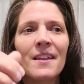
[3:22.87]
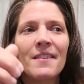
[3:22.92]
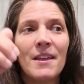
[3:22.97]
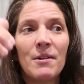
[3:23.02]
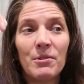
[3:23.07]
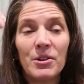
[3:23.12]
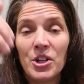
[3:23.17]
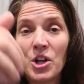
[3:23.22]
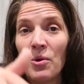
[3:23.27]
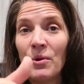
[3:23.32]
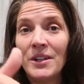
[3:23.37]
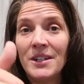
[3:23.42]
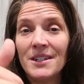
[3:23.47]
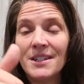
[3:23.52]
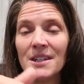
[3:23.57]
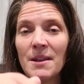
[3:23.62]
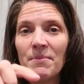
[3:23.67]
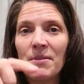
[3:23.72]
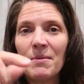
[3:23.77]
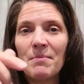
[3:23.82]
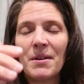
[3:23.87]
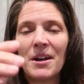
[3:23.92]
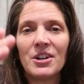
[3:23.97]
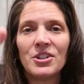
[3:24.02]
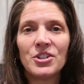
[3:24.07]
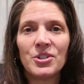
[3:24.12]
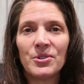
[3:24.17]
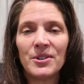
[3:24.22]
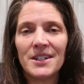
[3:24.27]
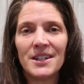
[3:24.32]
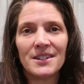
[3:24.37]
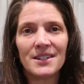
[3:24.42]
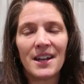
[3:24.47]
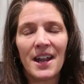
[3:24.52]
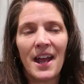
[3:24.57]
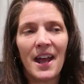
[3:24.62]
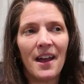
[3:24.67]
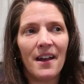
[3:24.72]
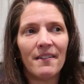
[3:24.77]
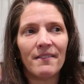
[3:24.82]
that would go into something, but our tree doesn't
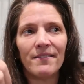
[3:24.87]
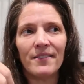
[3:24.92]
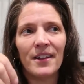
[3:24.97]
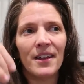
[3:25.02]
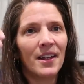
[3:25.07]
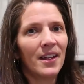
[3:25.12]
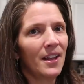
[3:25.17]
have